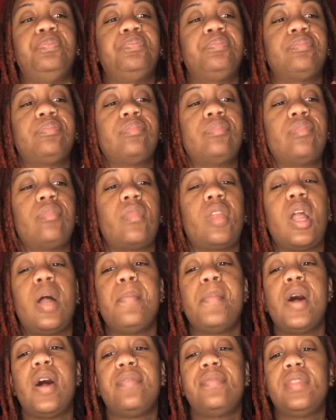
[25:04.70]
I'm off
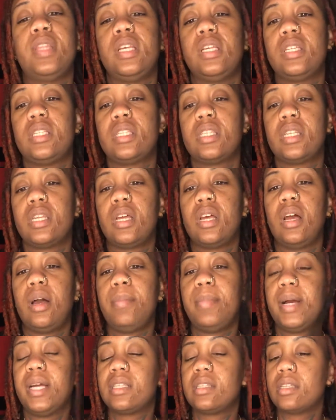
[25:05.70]
this. I'm about to
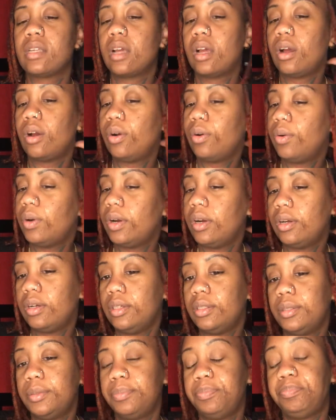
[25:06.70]
go. I'm
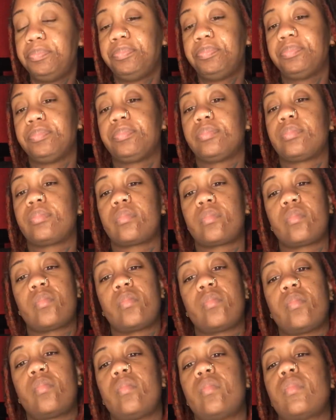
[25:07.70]

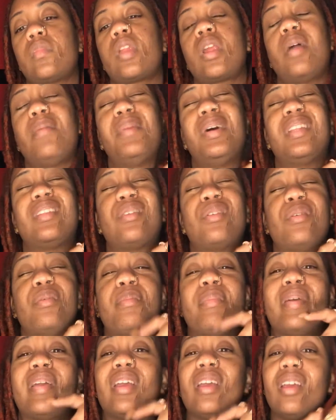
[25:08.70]
about to go to bed.
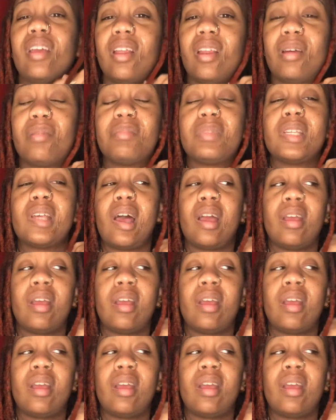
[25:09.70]
I'm tired.